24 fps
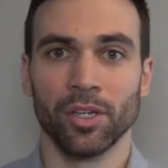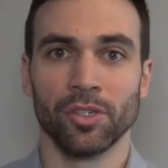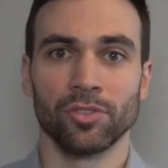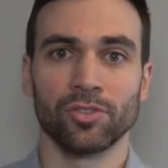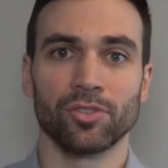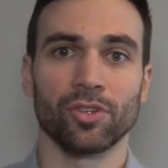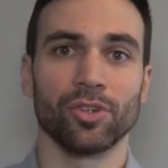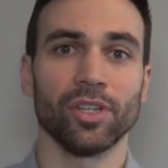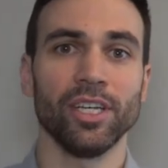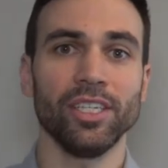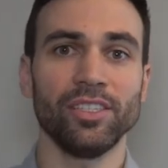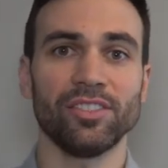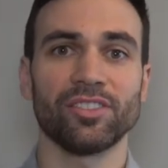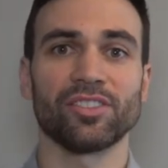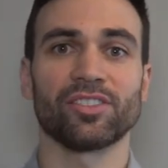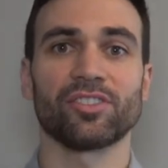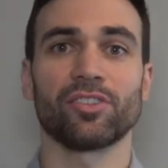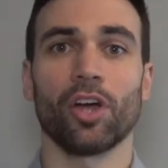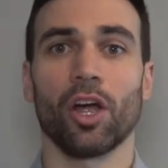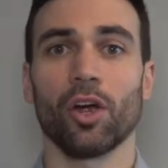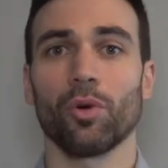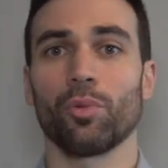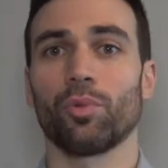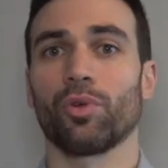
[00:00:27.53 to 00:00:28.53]
So let's
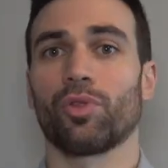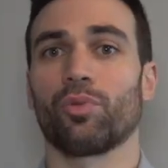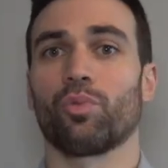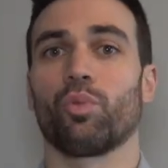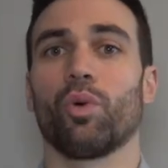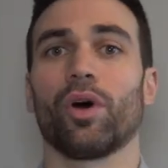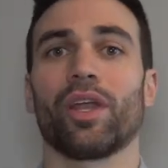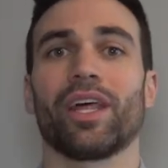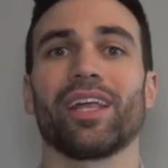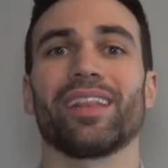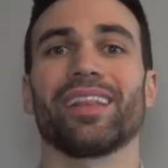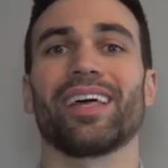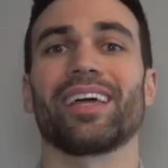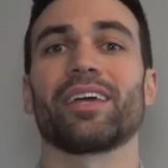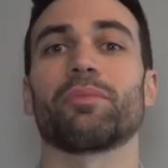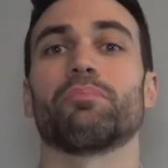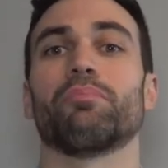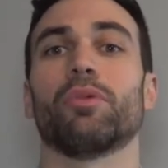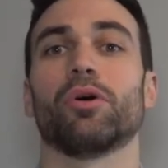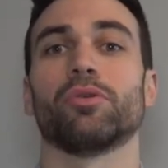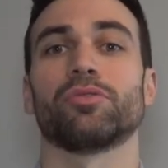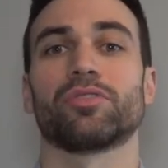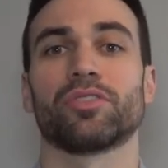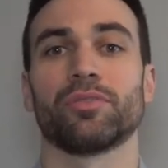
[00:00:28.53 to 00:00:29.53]
start with what I like
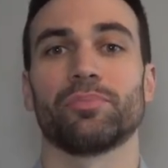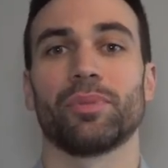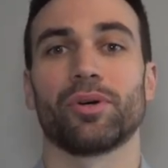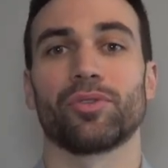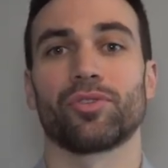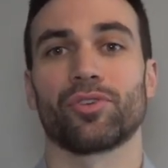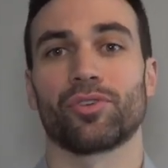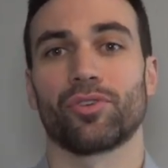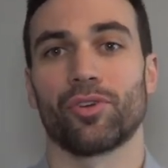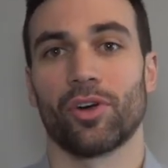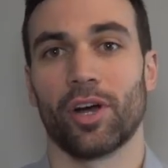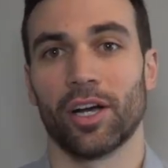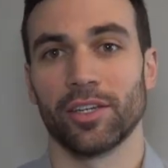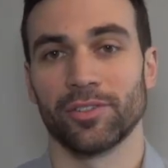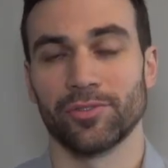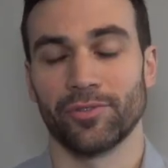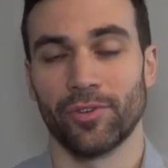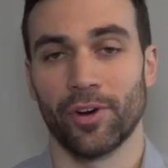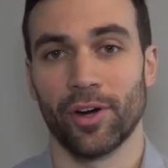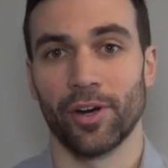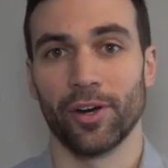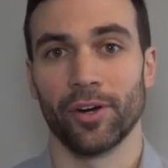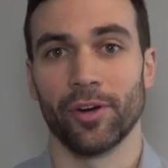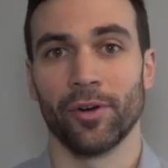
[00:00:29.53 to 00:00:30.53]
most about the
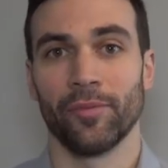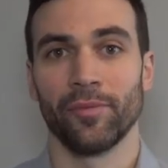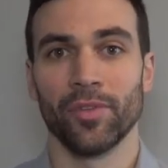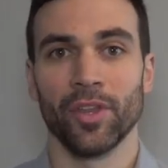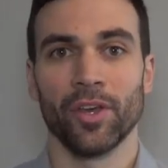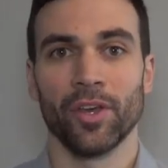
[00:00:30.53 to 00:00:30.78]
Crossfire.